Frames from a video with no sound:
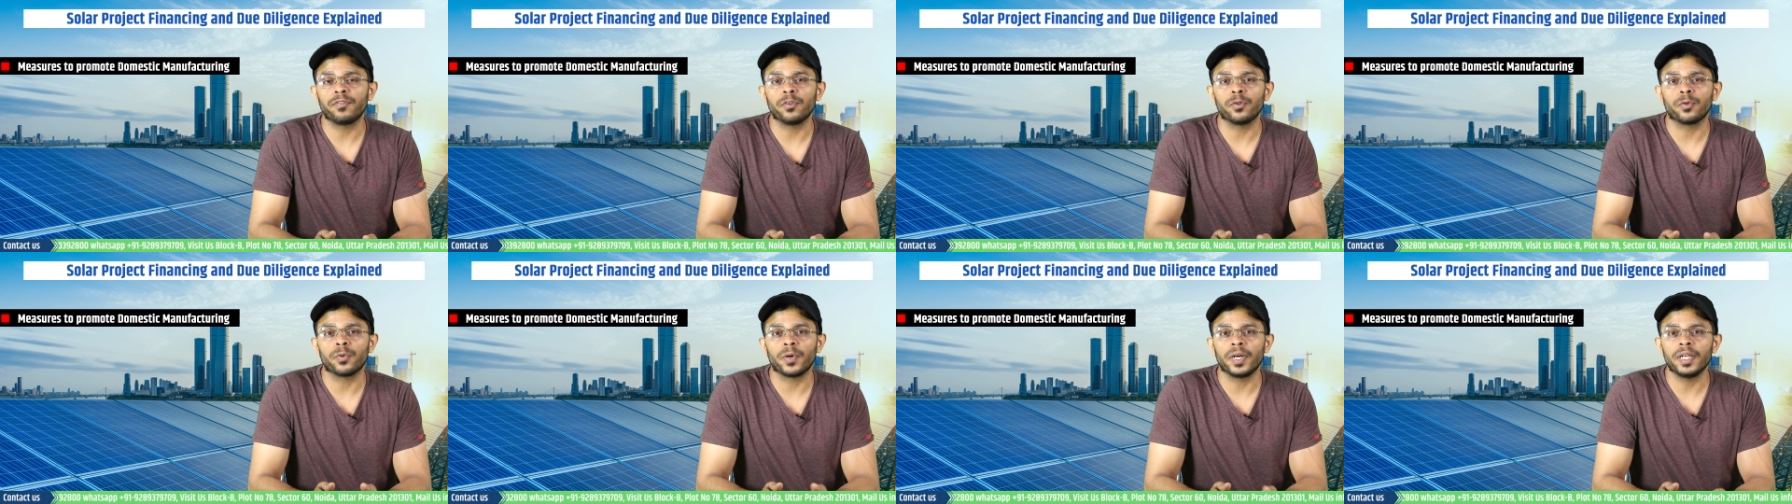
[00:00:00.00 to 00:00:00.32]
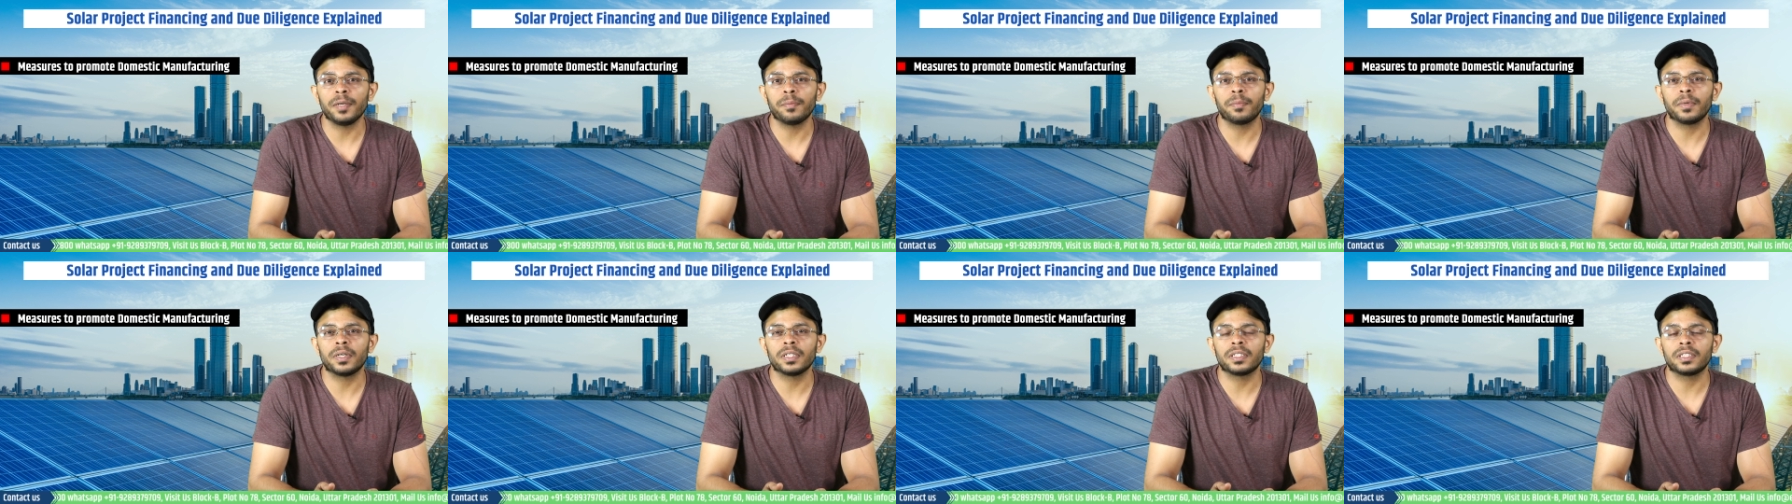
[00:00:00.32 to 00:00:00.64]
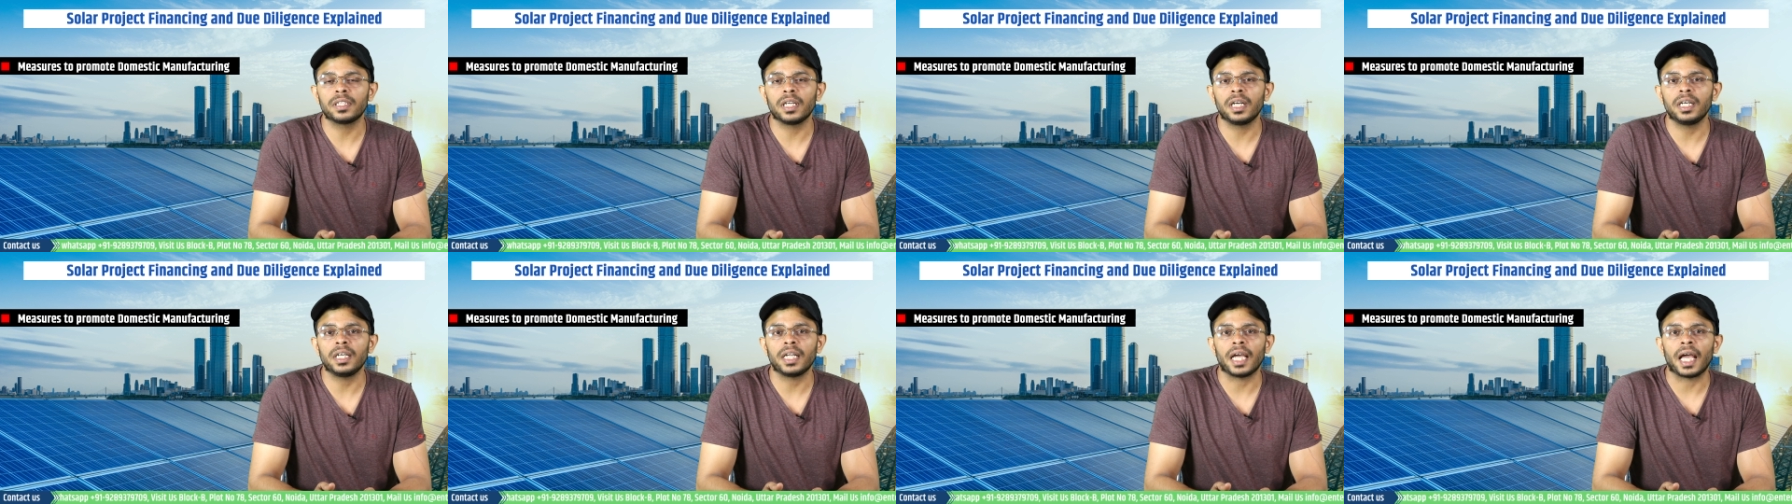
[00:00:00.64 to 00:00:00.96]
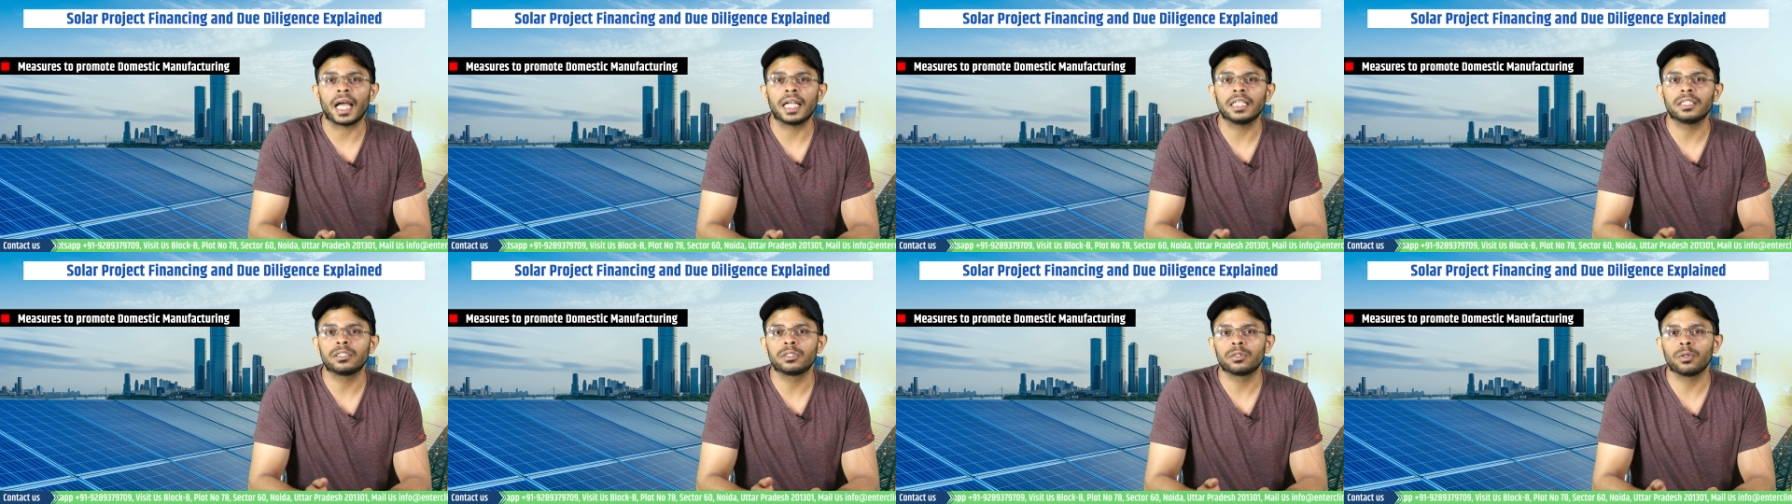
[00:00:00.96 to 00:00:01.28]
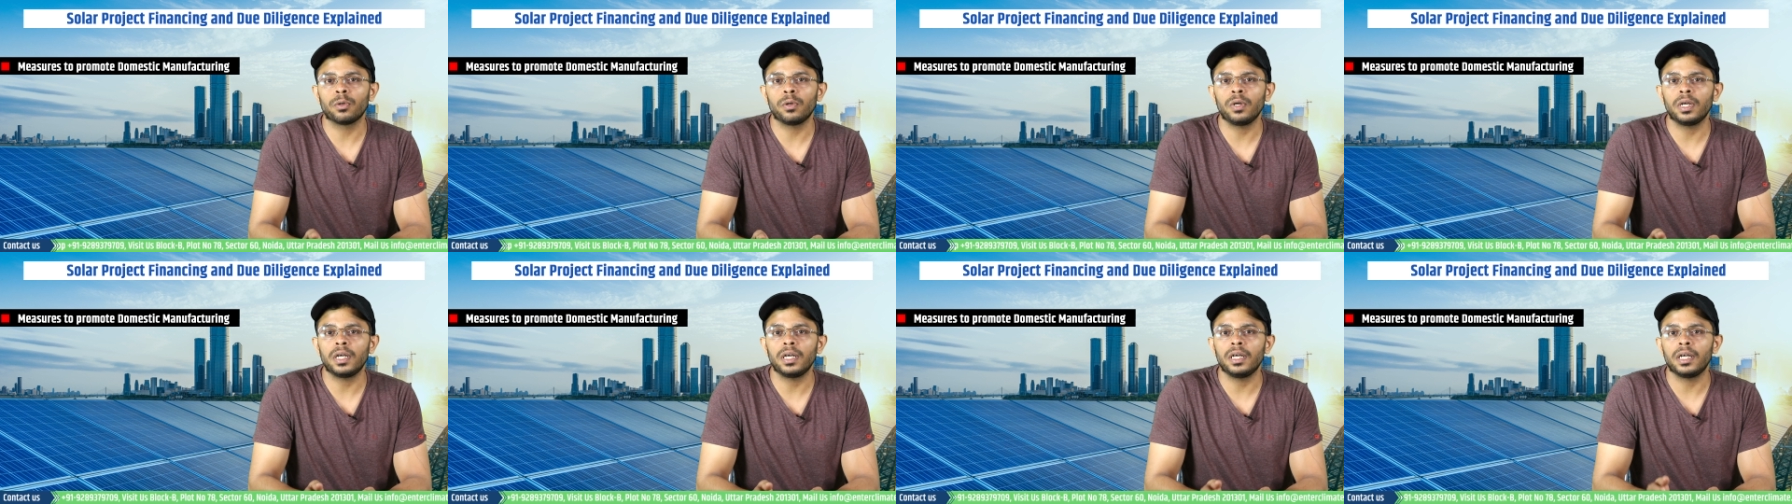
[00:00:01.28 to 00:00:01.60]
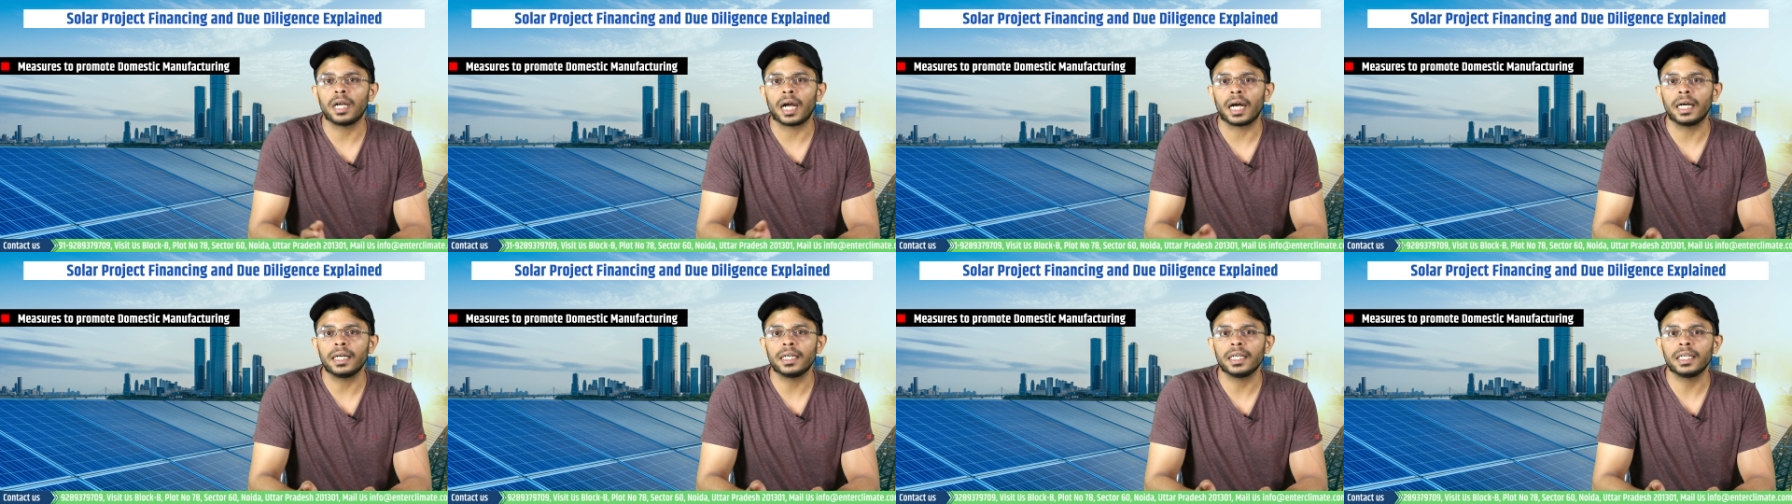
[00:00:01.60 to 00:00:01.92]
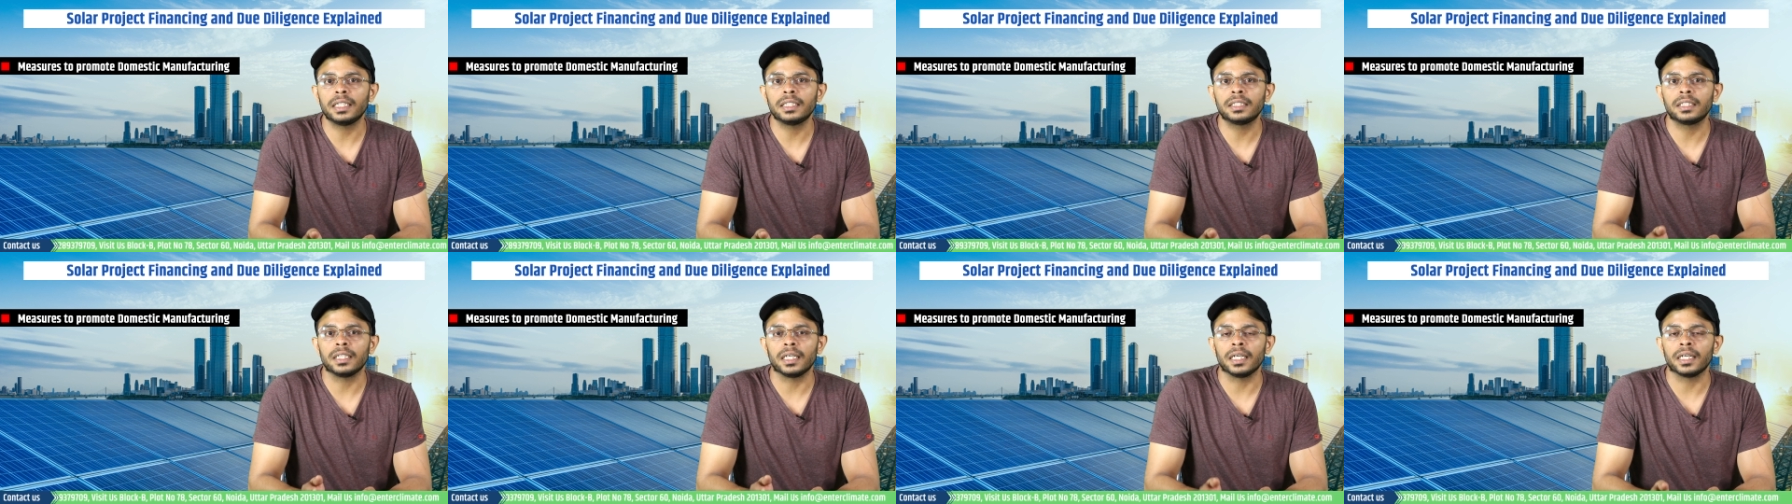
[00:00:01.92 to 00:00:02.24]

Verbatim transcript: to 20% and solar lanterns